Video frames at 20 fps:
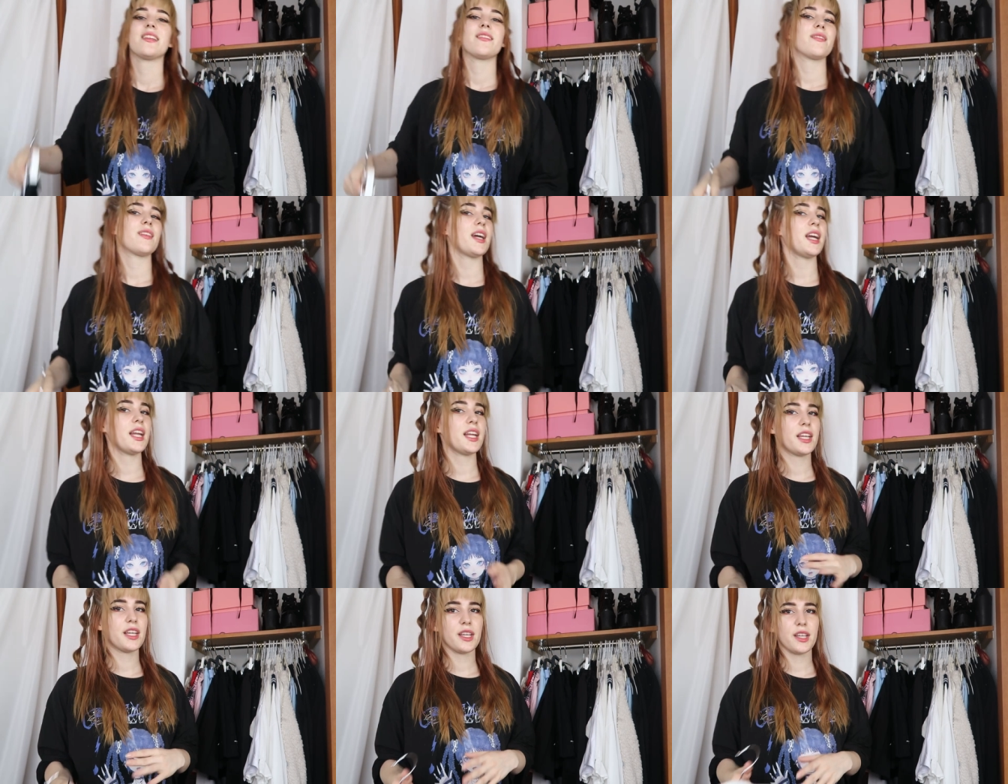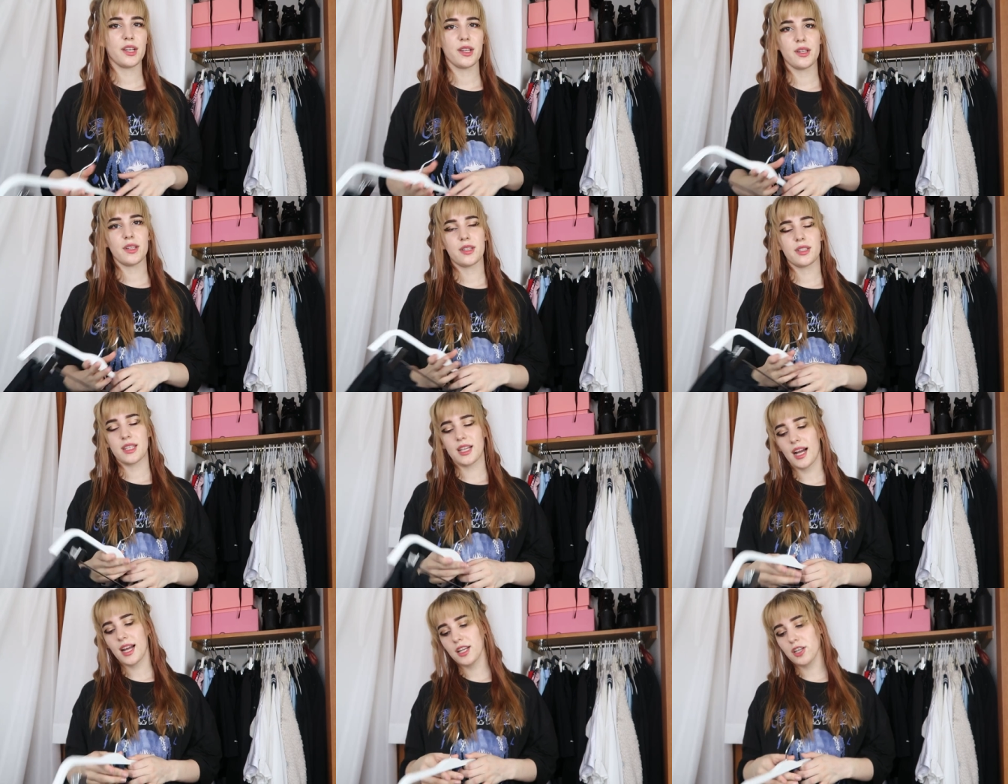Very
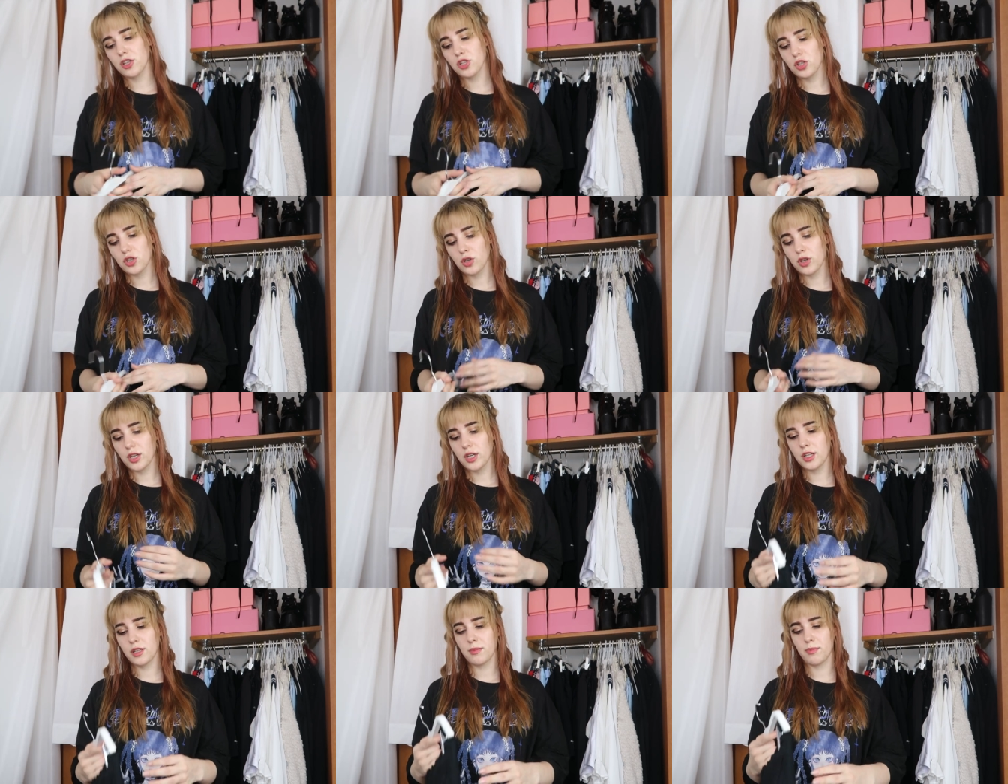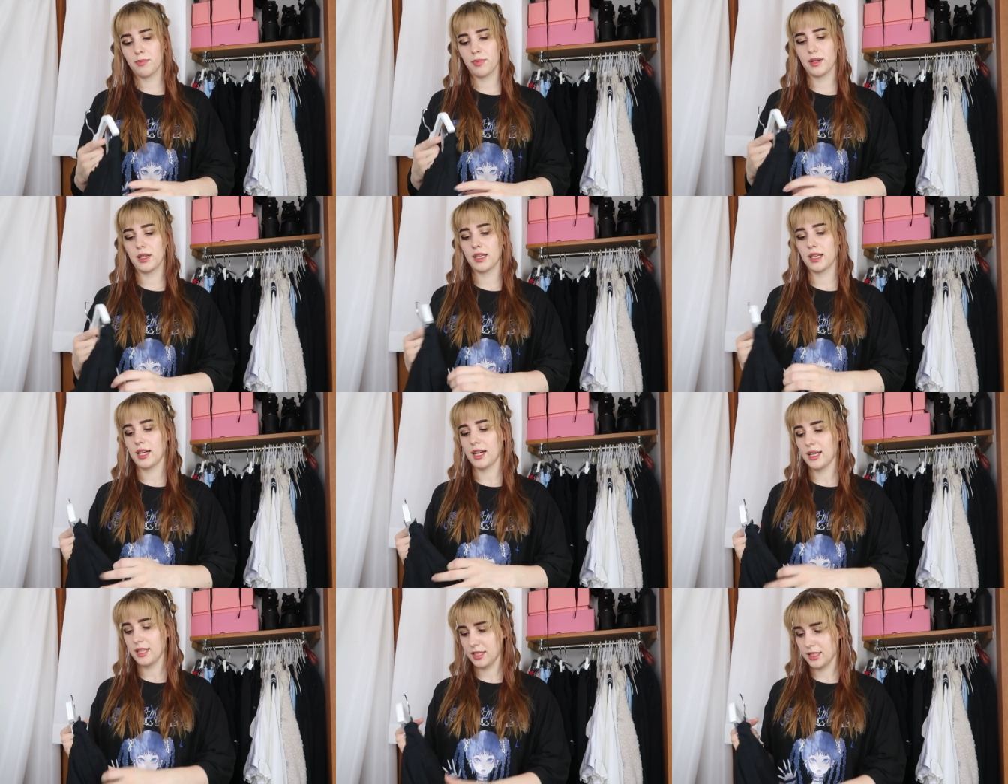cute, kind of short
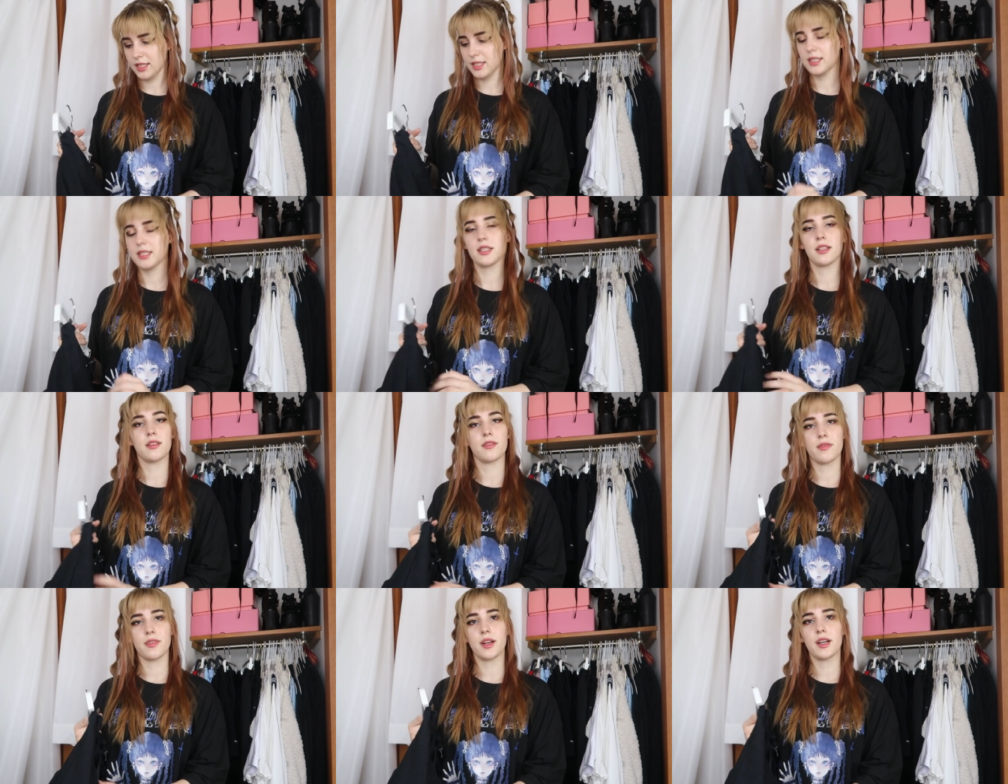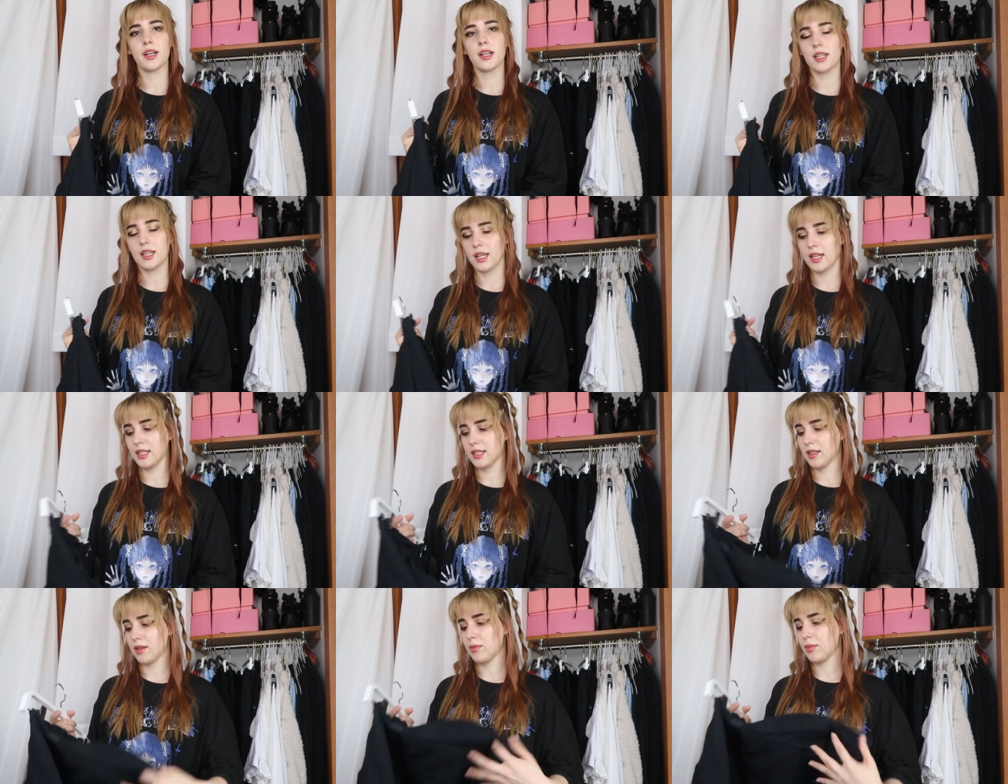but I'd still very
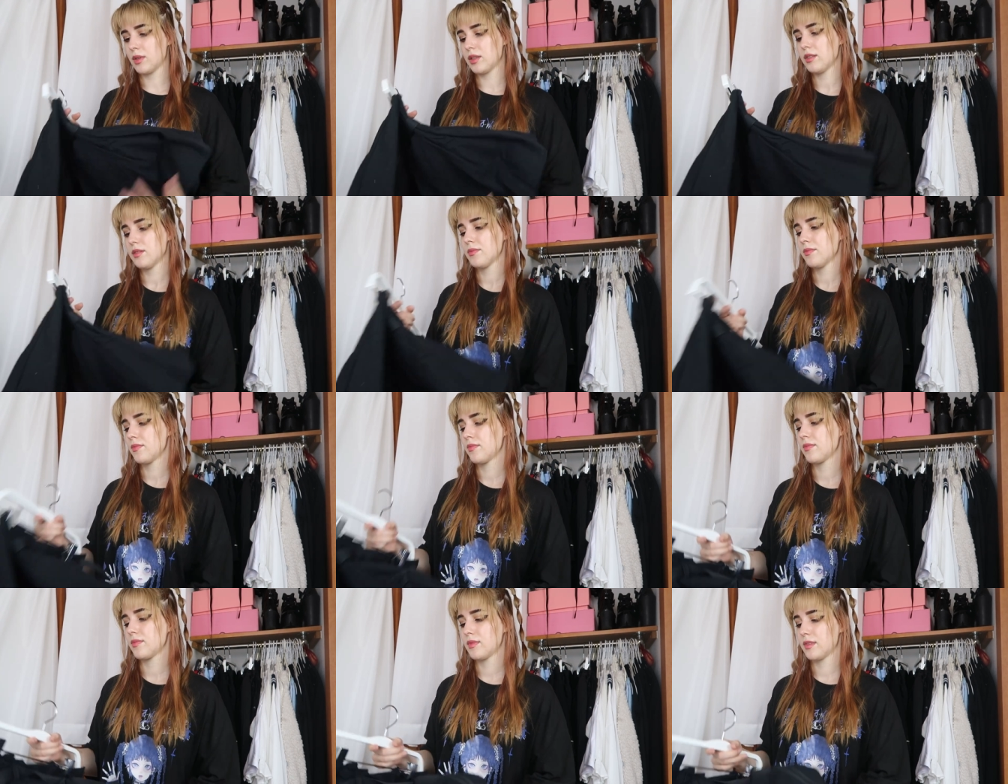like that one.